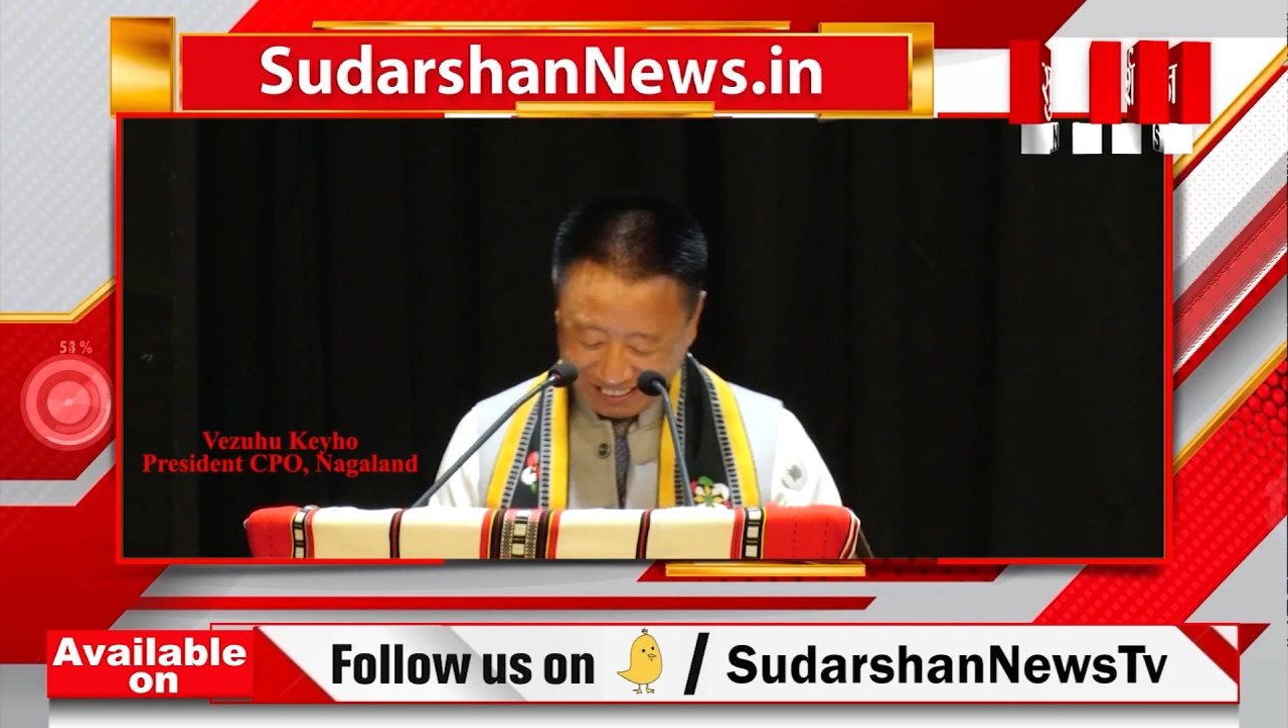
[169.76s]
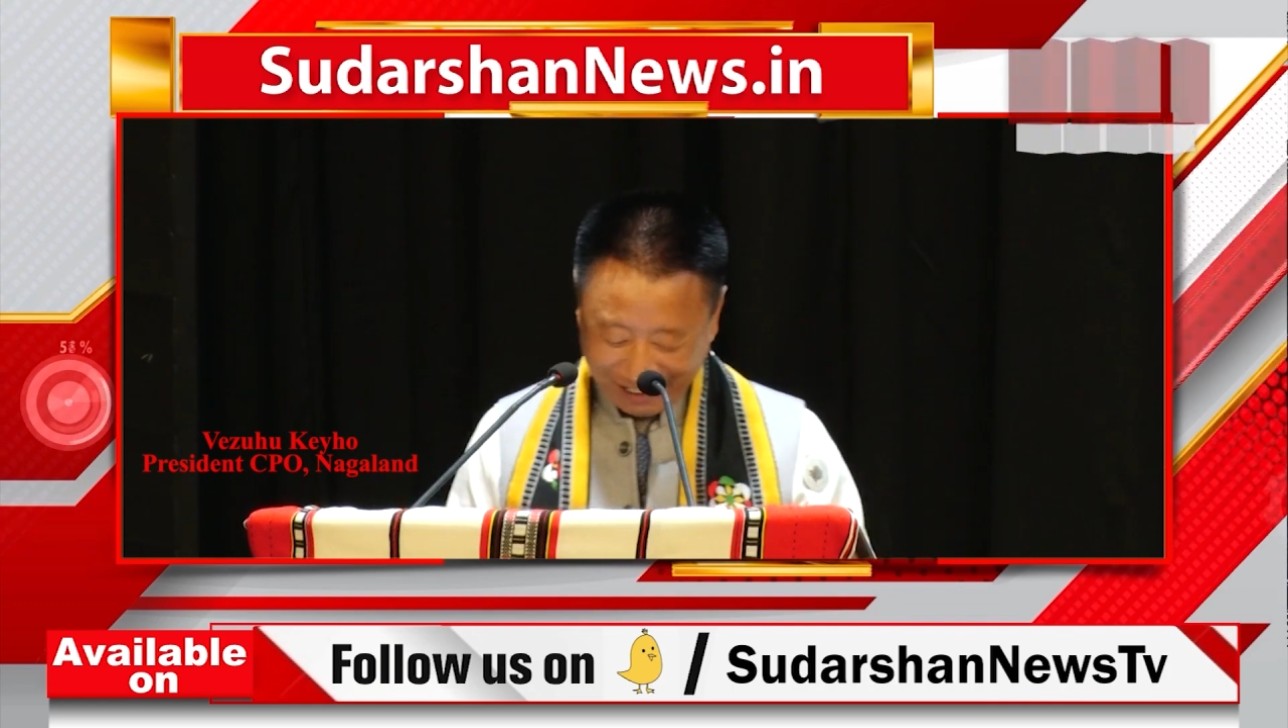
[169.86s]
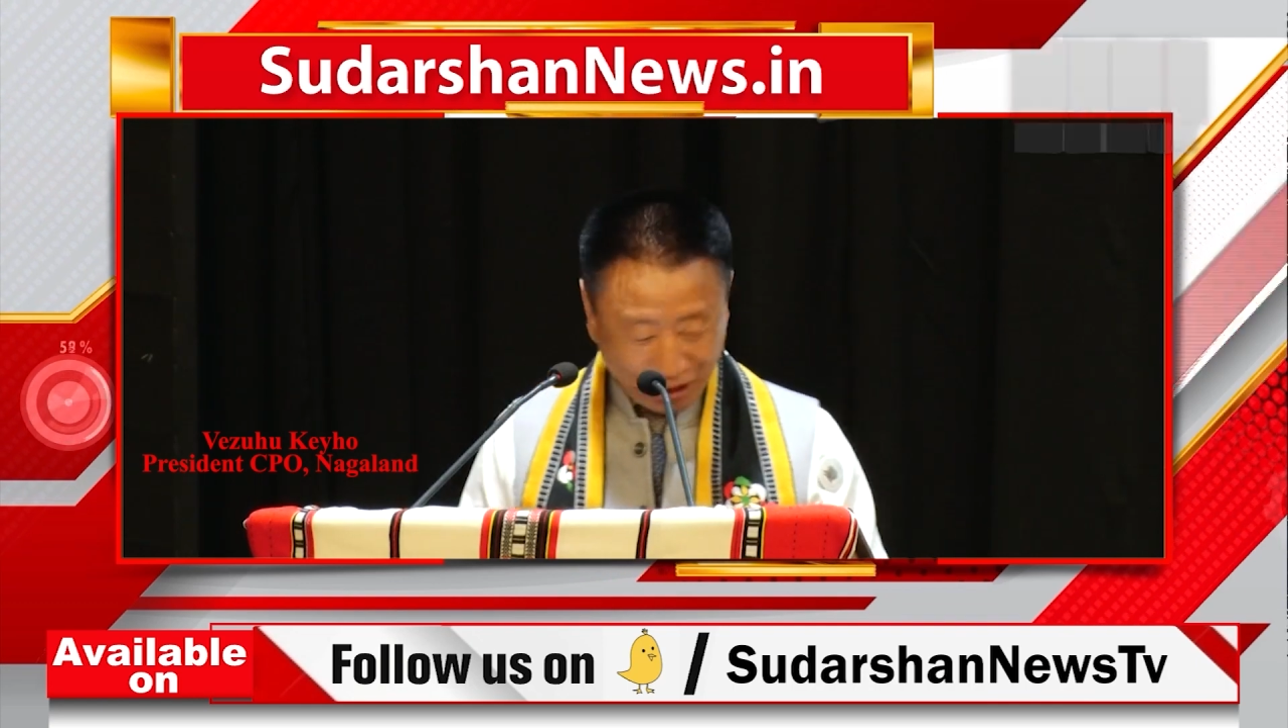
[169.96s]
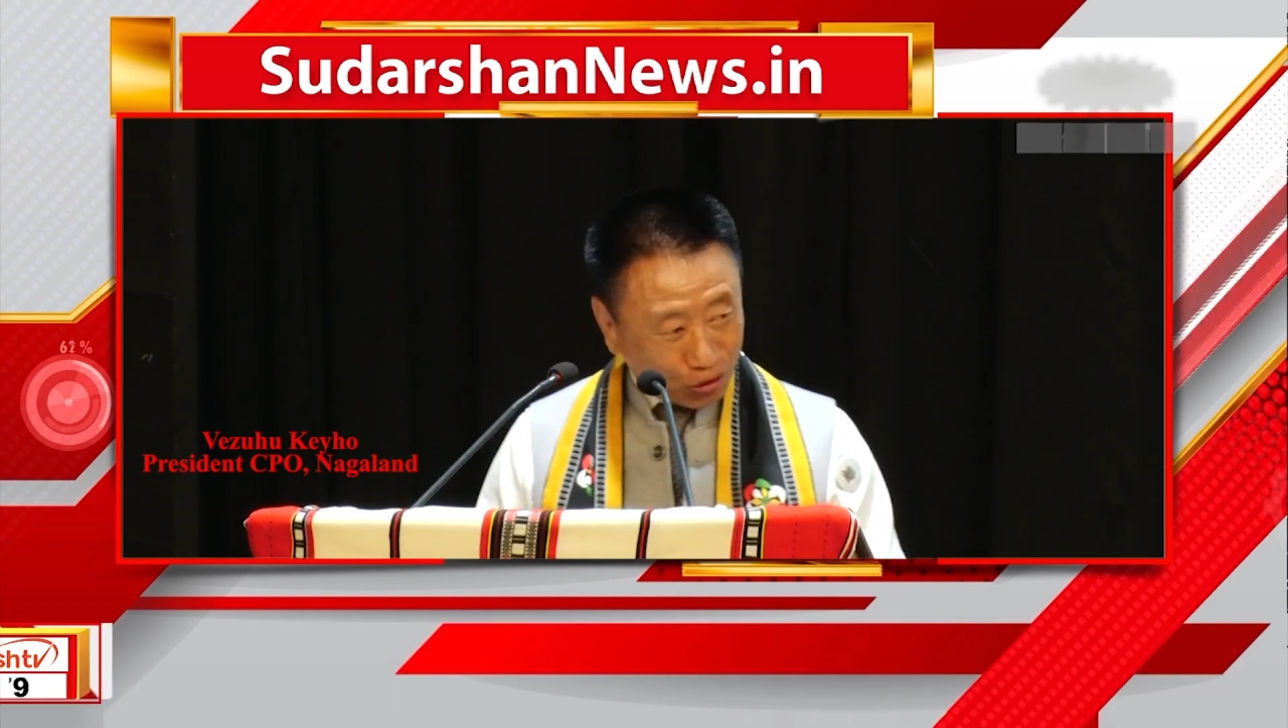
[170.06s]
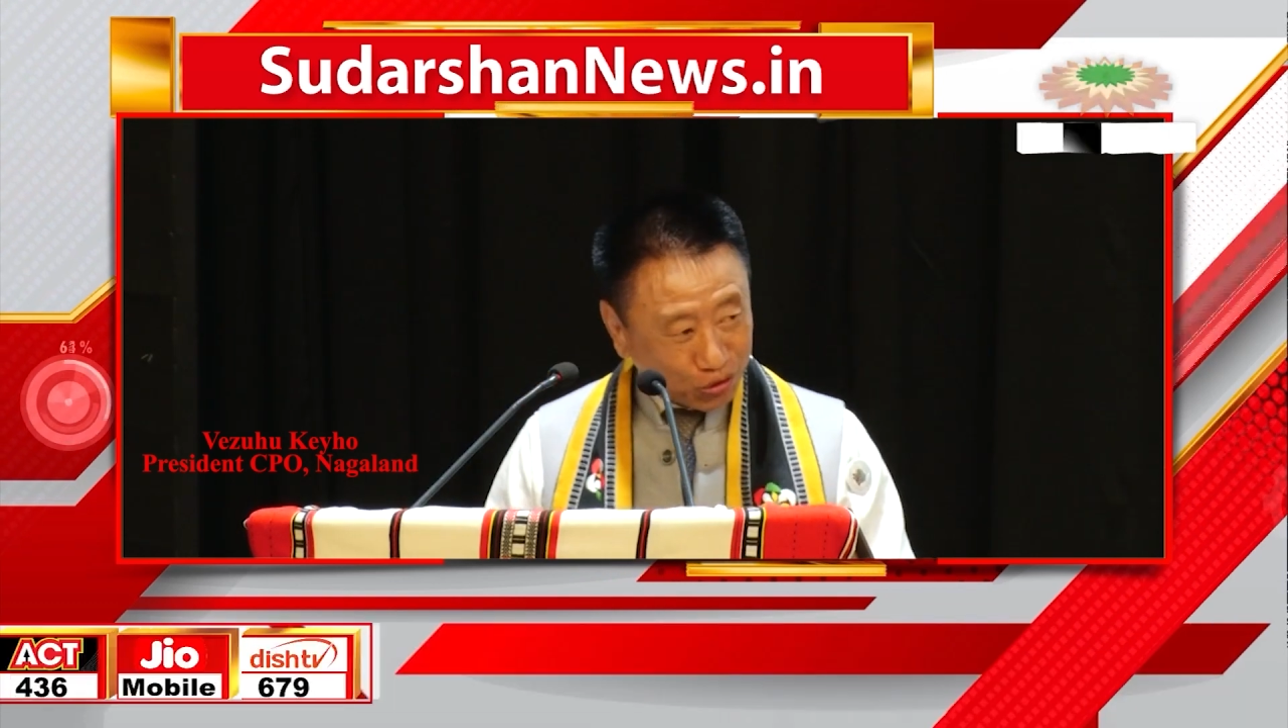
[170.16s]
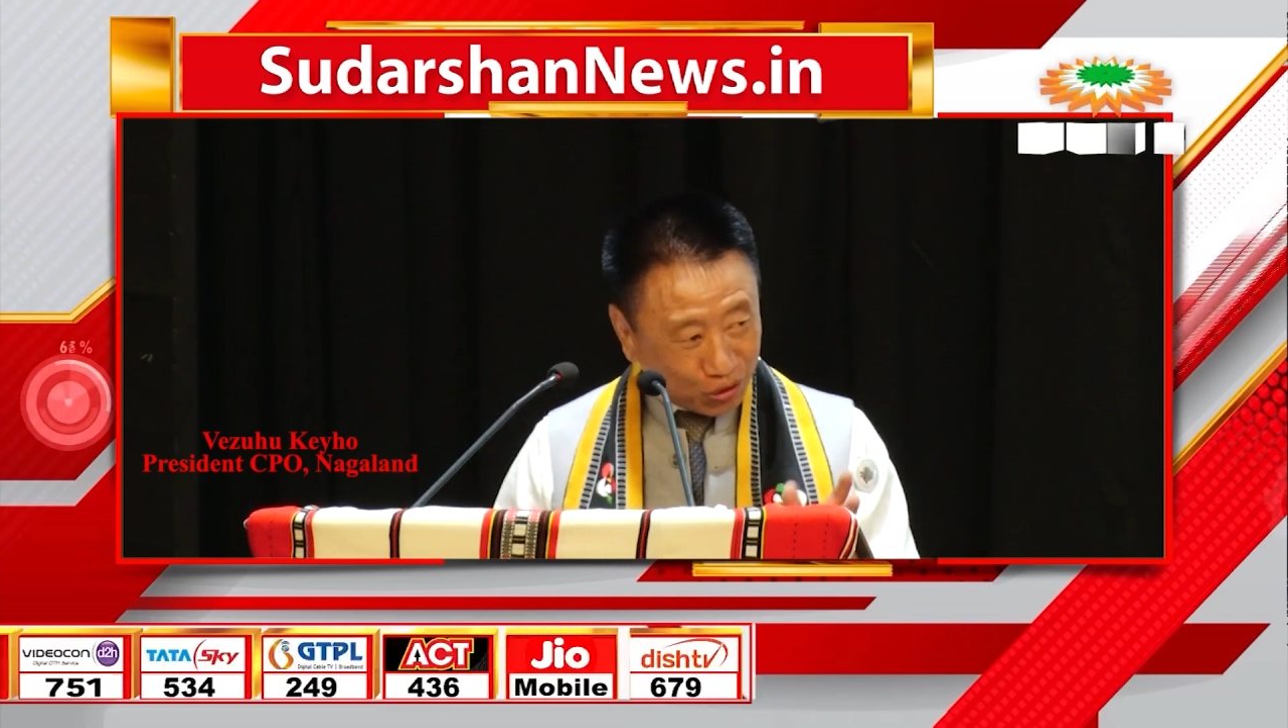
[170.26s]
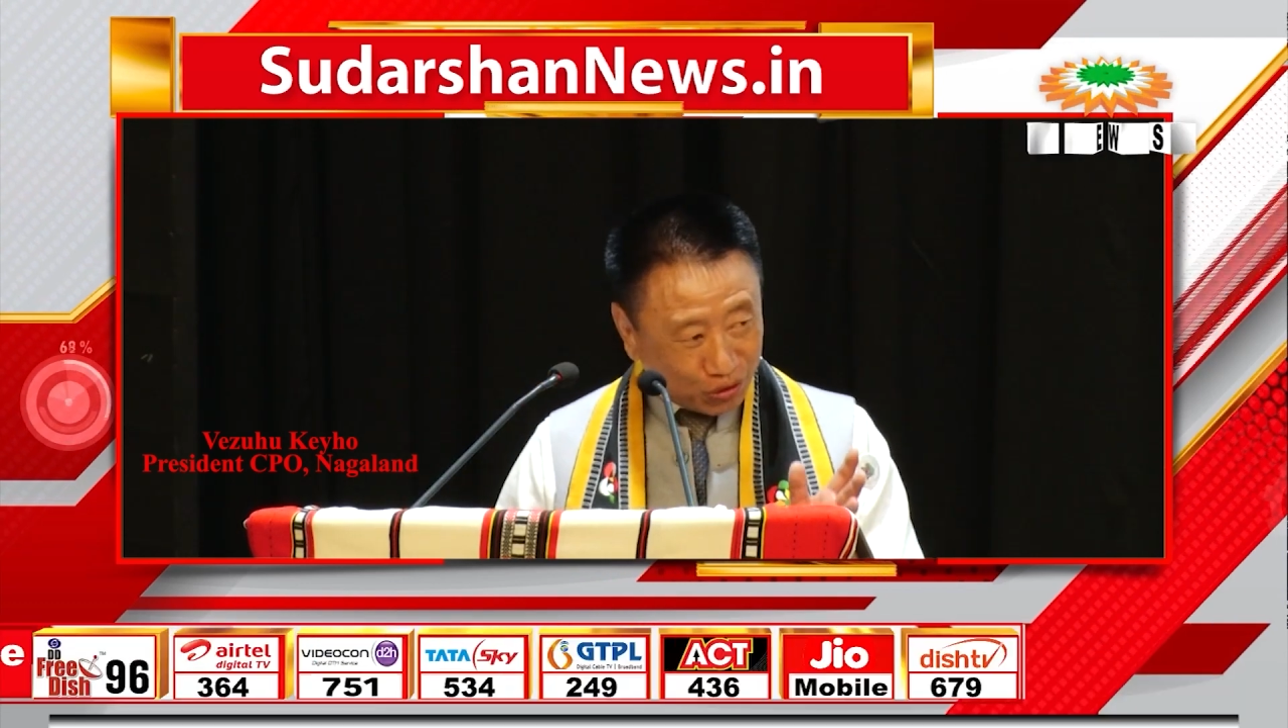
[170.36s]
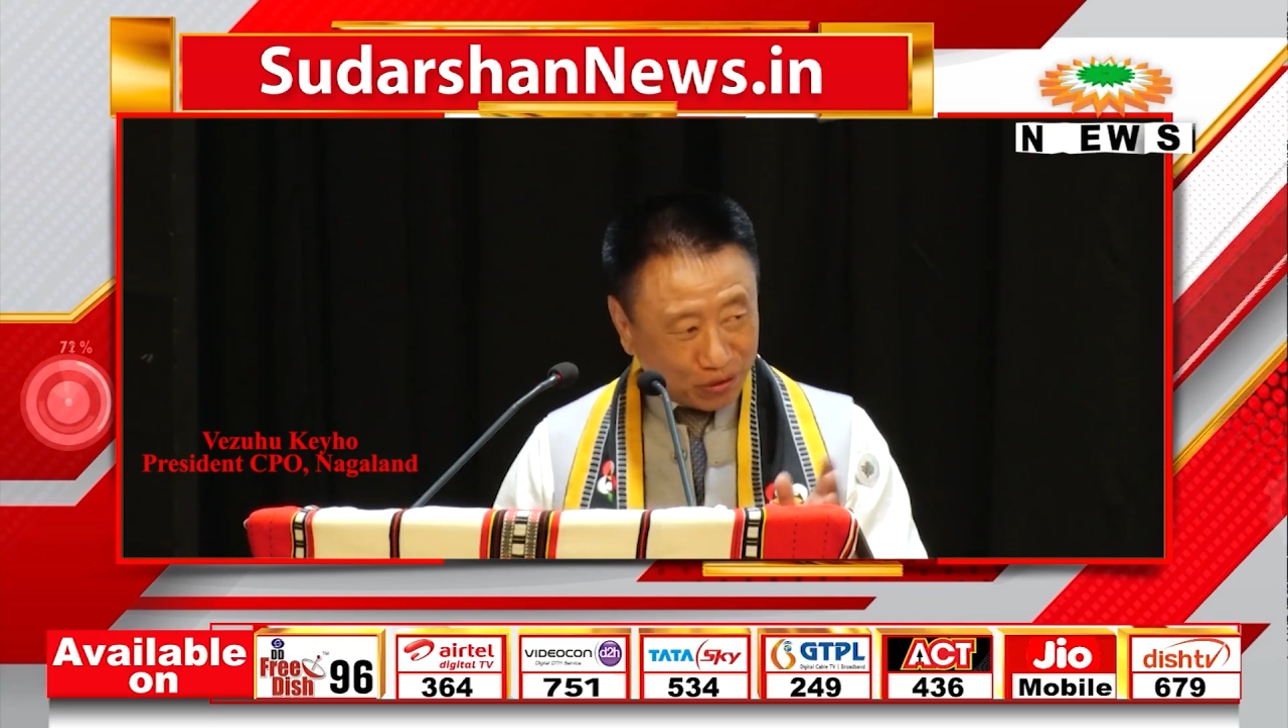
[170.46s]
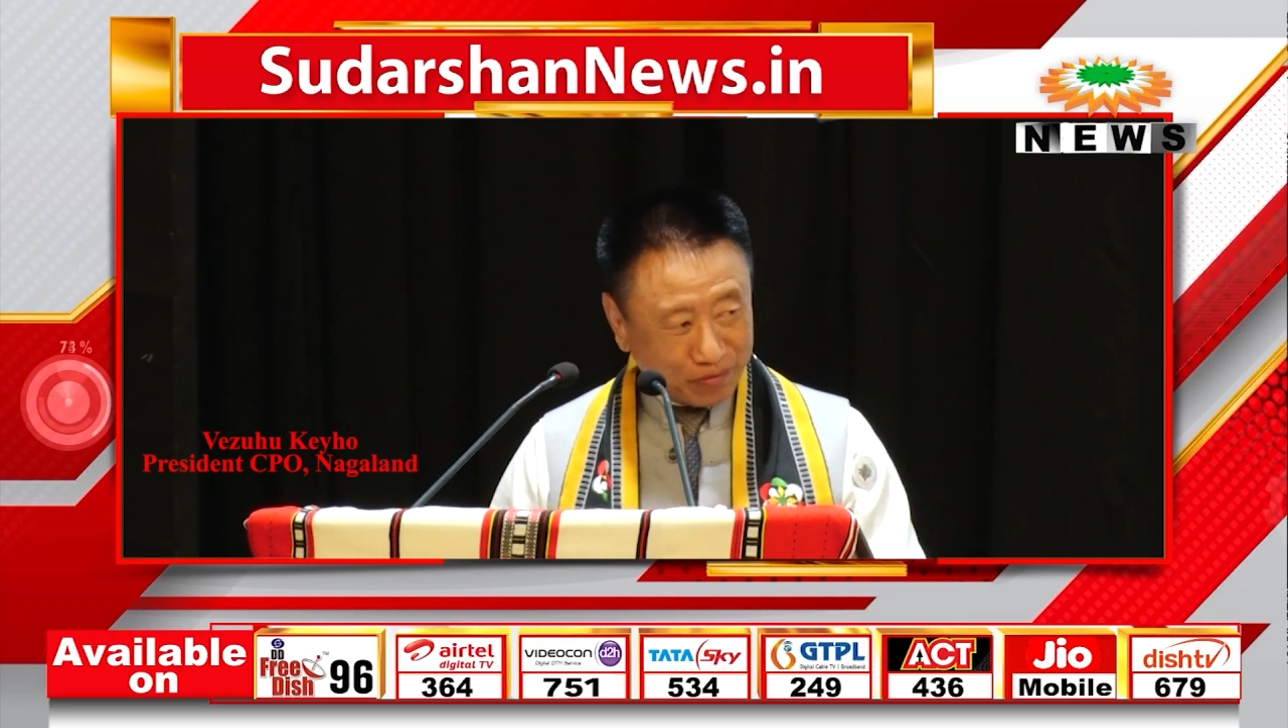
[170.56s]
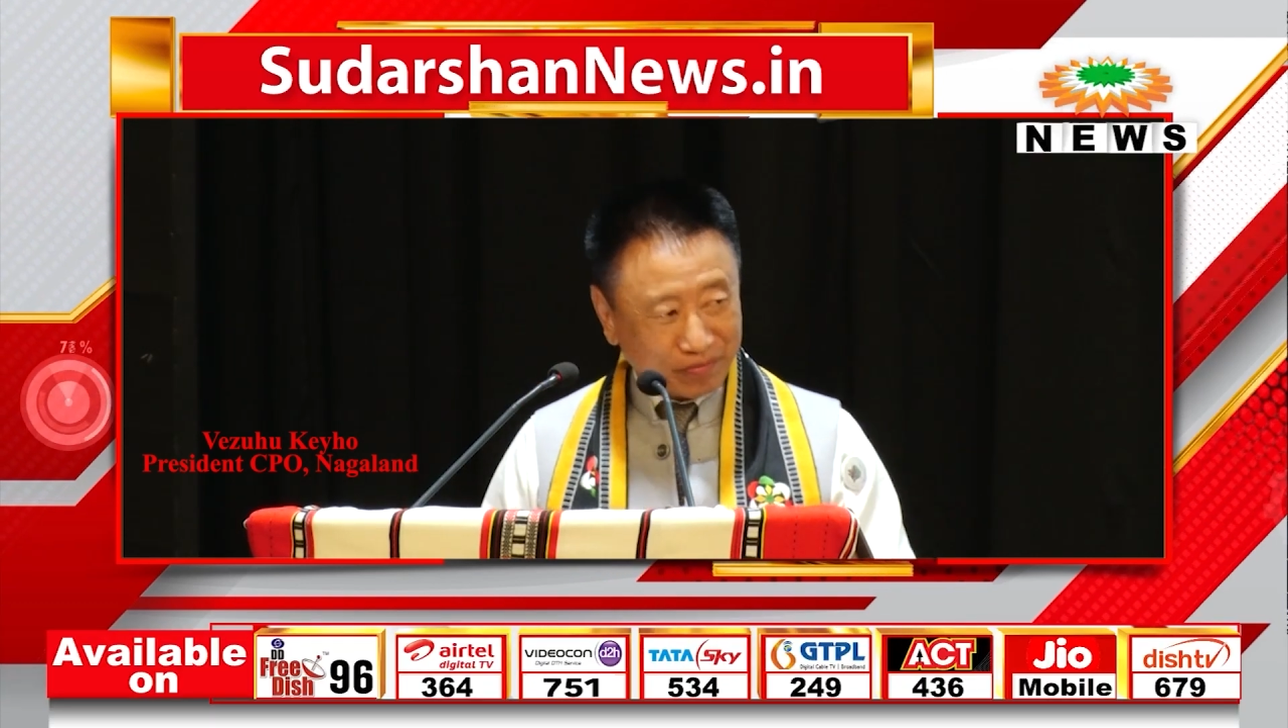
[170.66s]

and also